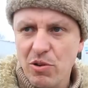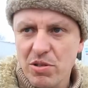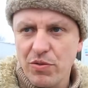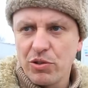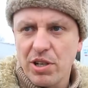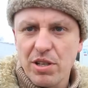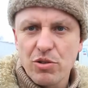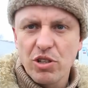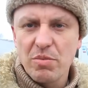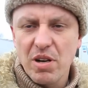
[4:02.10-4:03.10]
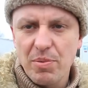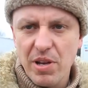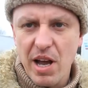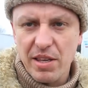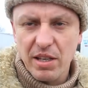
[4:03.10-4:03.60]
Our reenactment has a
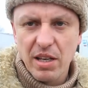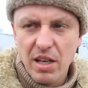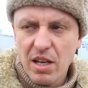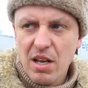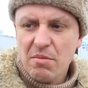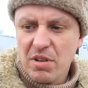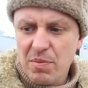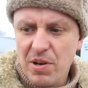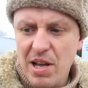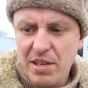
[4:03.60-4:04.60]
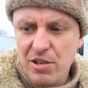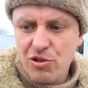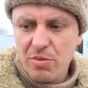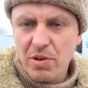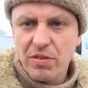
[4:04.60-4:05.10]
purpose to reconstruct
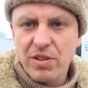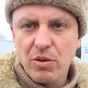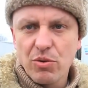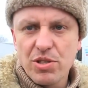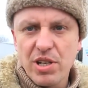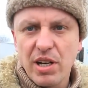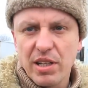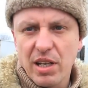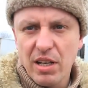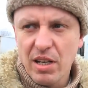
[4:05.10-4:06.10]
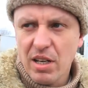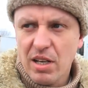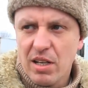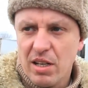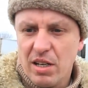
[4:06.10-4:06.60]
the events of spring nineteen
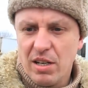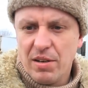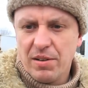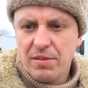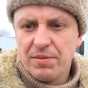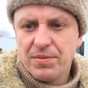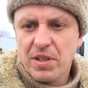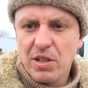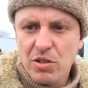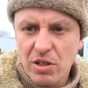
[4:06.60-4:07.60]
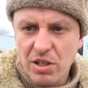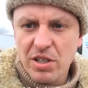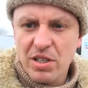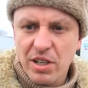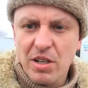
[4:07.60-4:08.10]
forty-four, when the Red Army
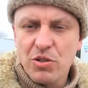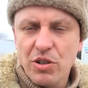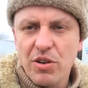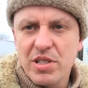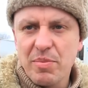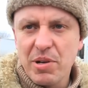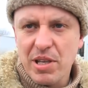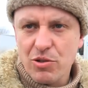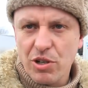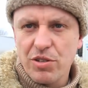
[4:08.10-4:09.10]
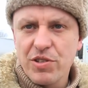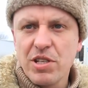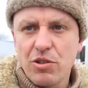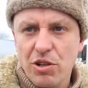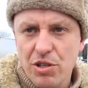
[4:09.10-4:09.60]
commenced a massive
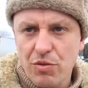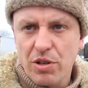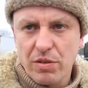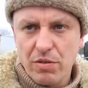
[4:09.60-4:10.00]
counterattack against the